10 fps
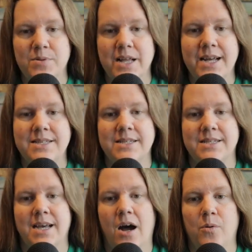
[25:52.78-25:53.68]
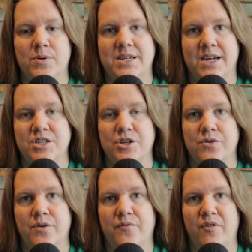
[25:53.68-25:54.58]
place to help protect
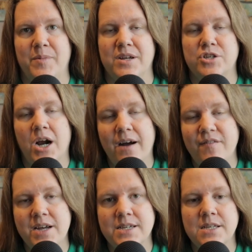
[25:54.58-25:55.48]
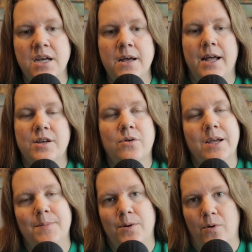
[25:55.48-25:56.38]
children from being trafficked. And don't
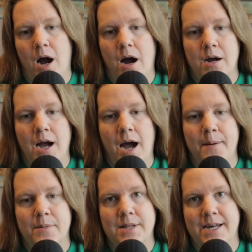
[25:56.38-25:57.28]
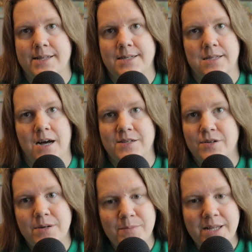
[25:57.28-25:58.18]
get me wrong, I'm glad these laws
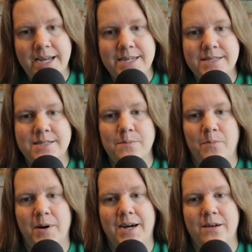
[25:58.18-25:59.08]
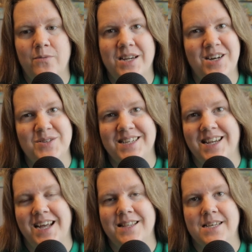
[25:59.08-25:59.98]
are in place, but we know
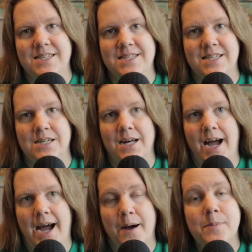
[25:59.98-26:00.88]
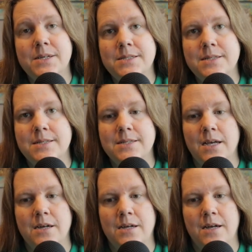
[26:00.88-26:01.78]
today this still happens.
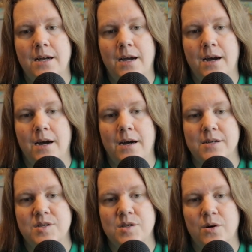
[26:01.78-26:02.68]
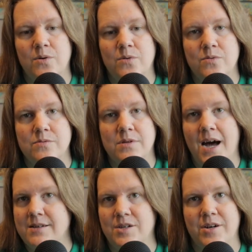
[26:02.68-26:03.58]
So
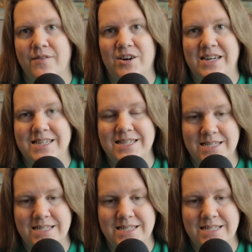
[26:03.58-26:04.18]
laws are never going to